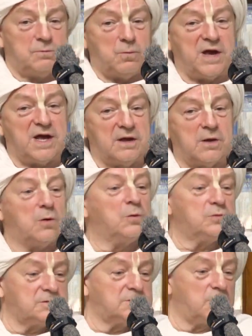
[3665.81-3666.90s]
where
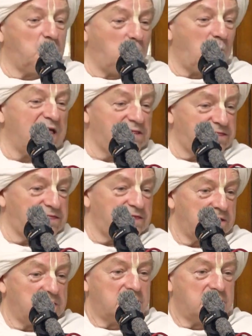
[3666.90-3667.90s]
gold or wealth